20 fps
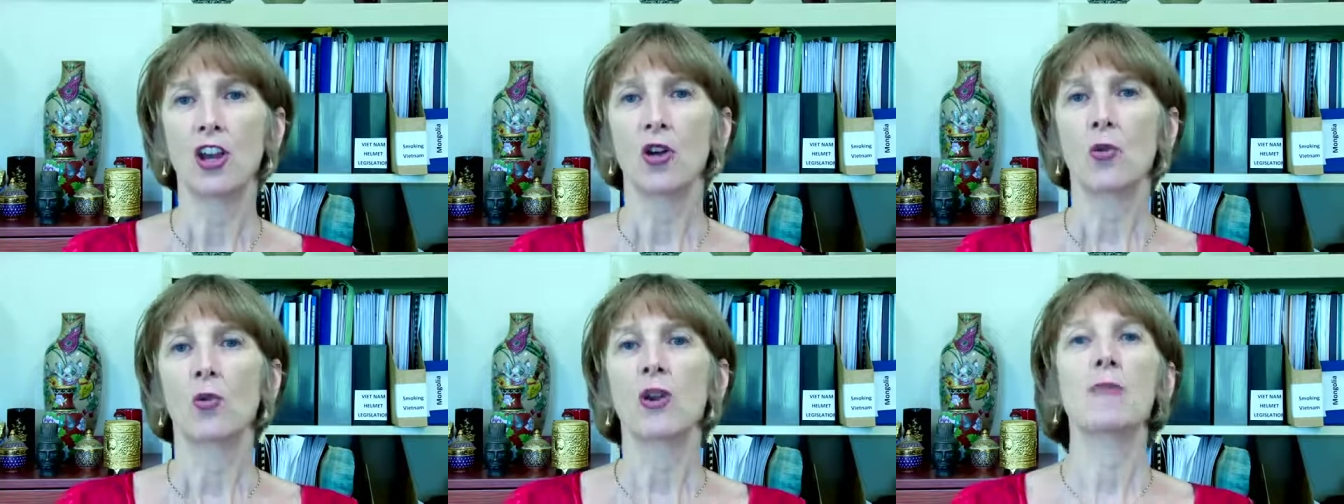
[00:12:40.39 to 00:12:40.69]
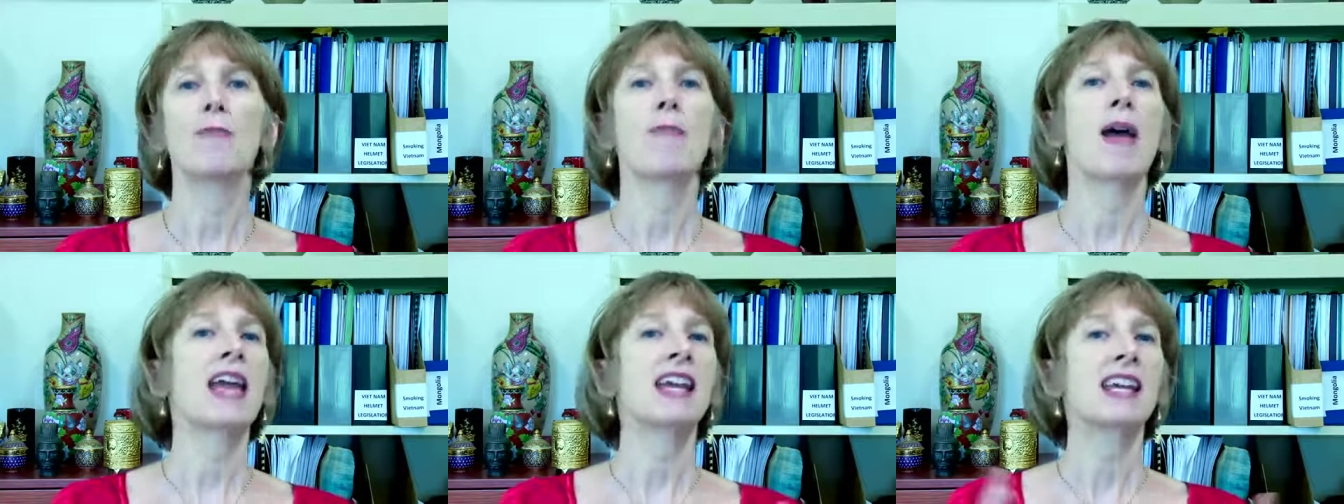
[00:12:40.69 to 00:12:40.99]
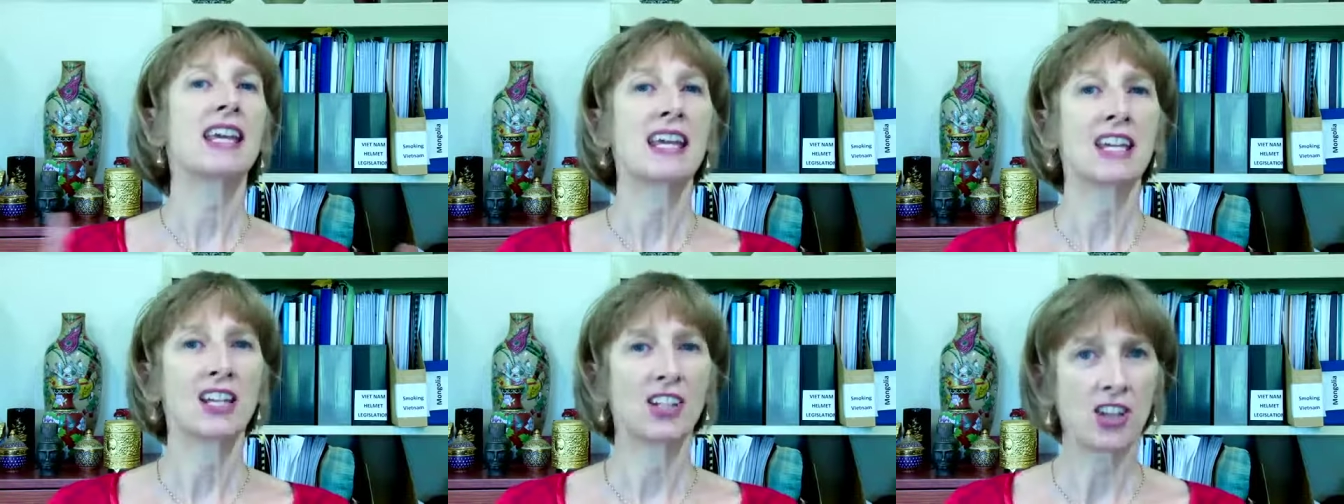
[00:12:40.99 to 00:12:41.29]
when
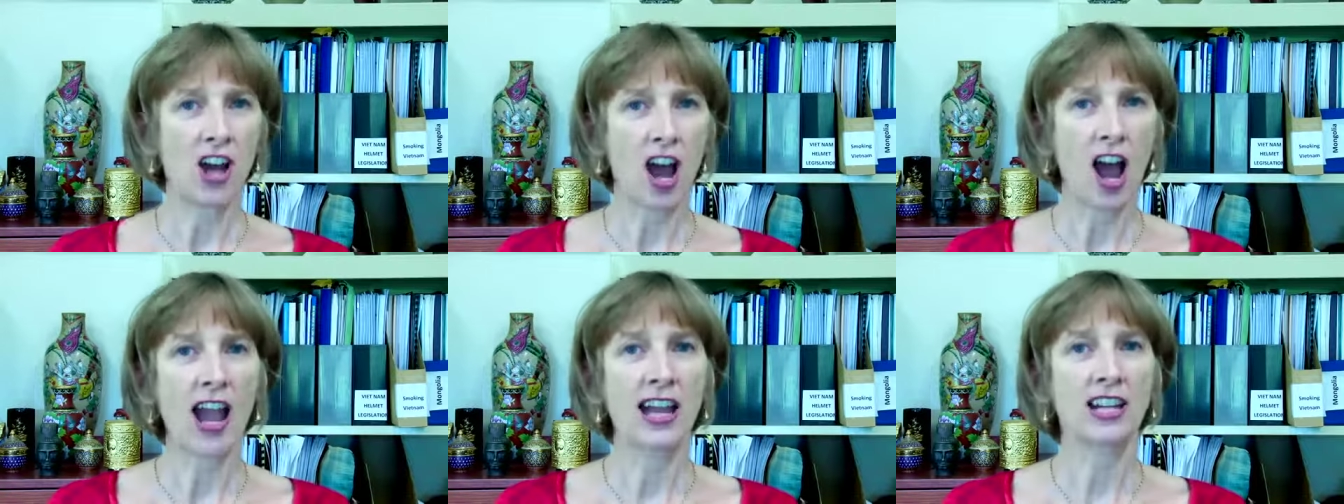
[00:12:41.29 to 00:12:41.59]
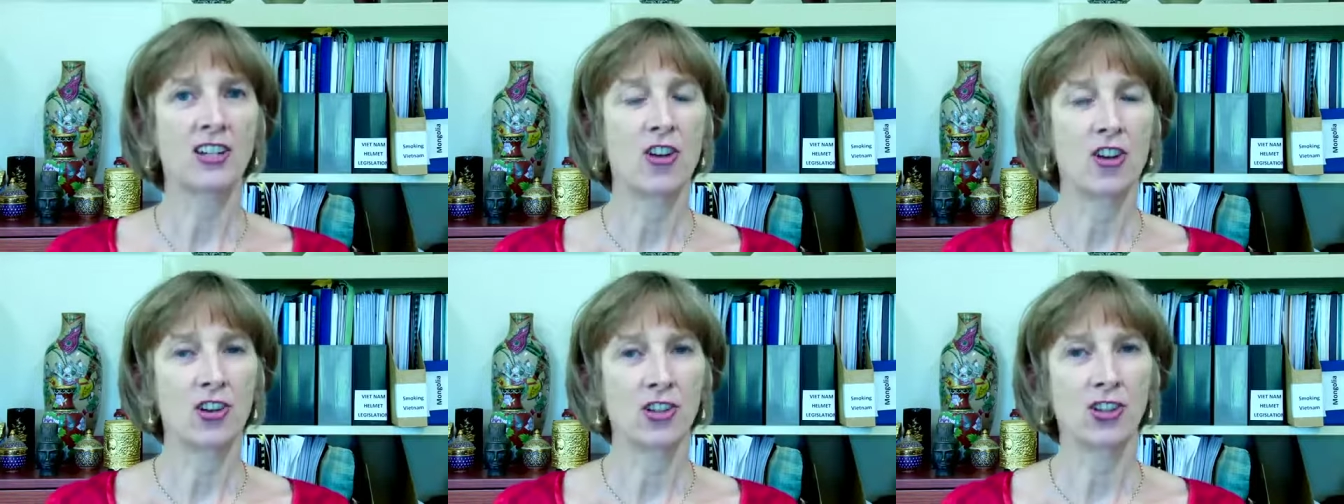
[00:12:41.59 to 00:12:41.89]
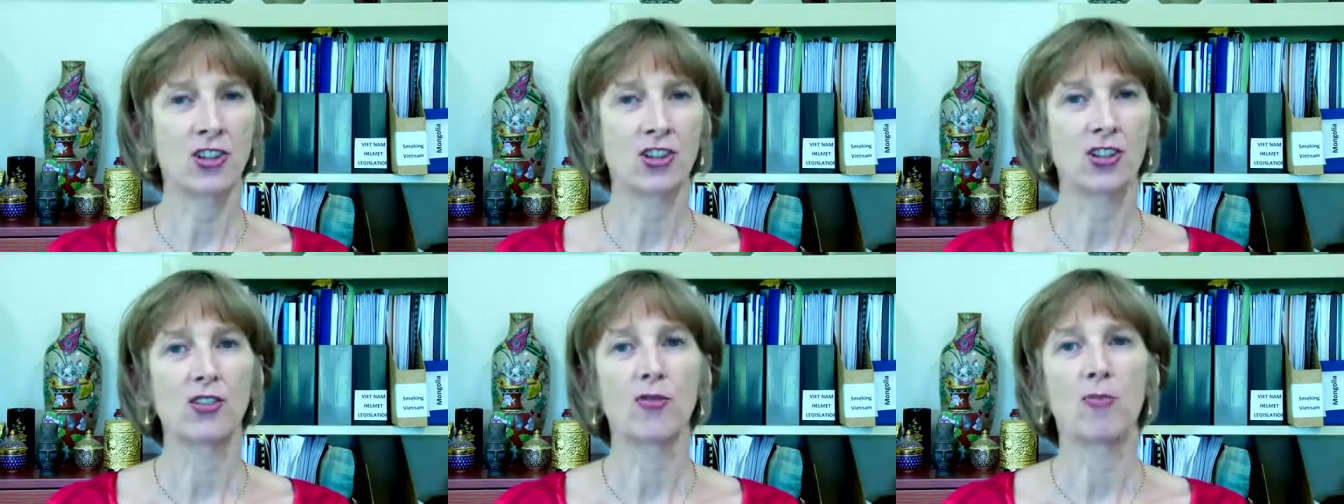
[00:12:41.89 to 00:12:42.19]
making a
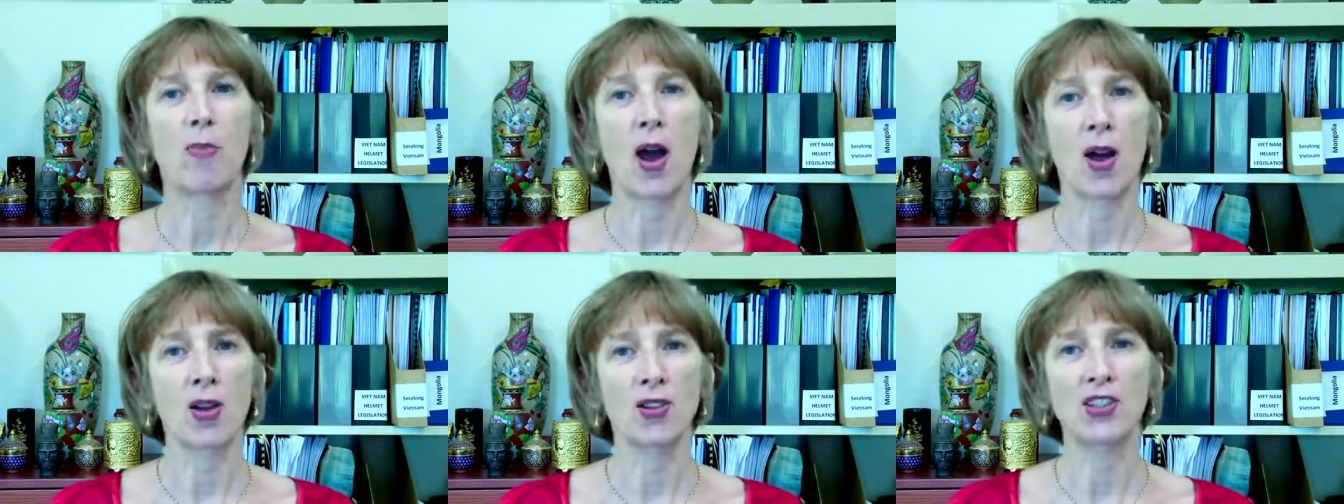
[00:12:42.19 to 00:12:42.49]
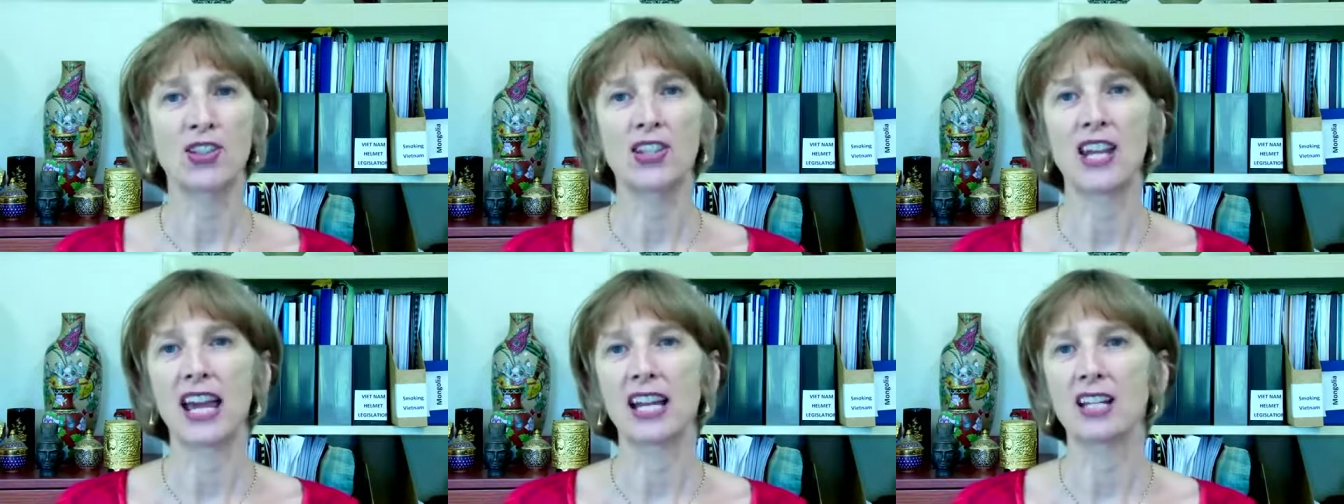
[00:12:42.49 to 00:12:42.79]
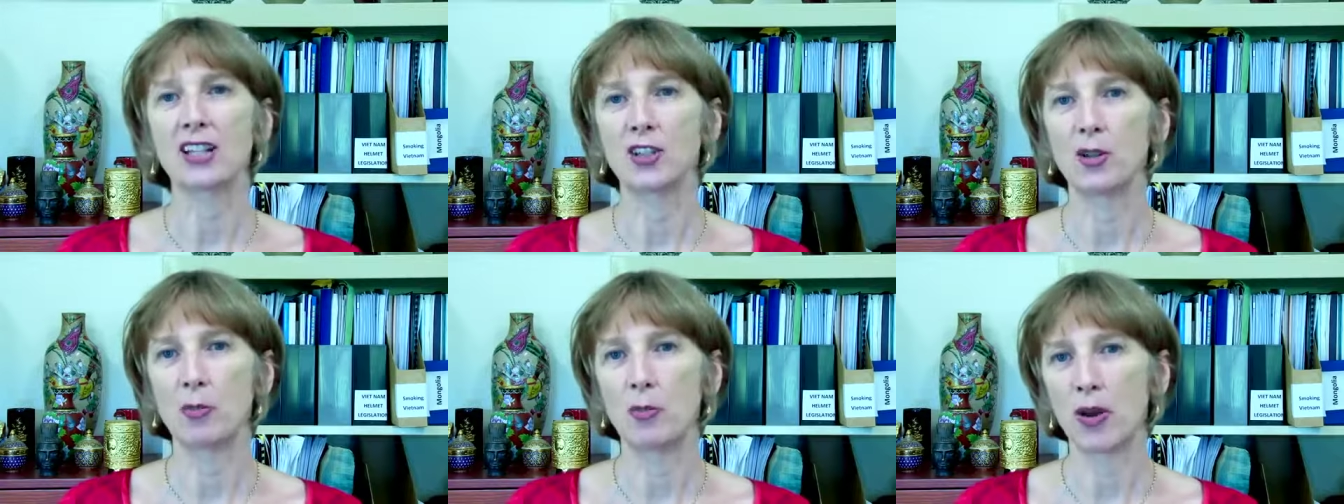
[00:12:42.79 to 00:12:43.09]
diagnosis of
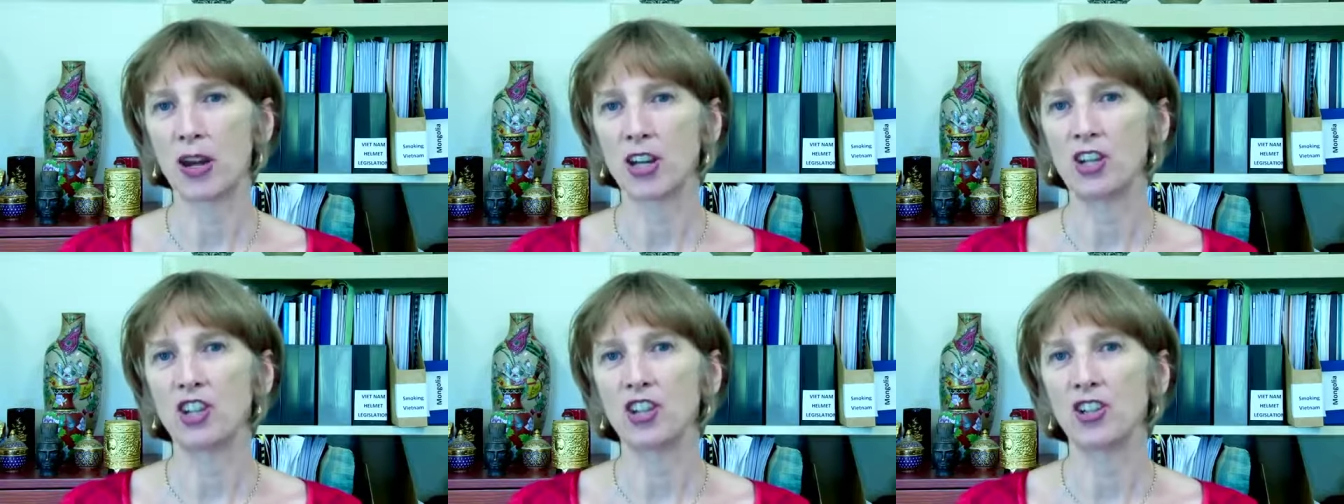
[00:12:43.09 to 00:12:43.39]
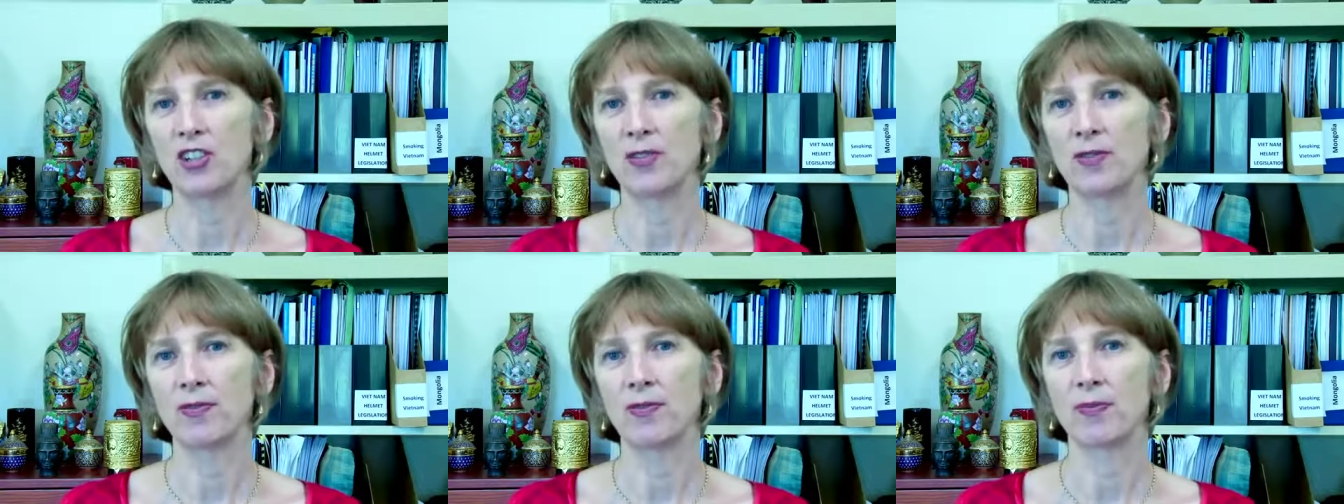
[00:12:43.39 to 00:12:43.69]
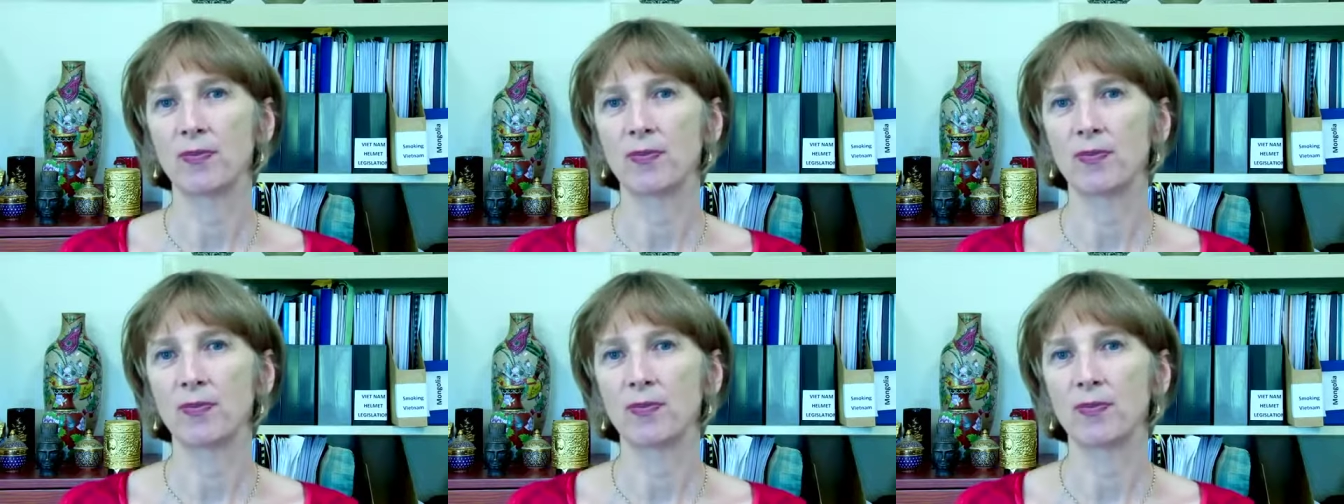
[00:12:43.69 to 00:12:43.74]
postnatal depression.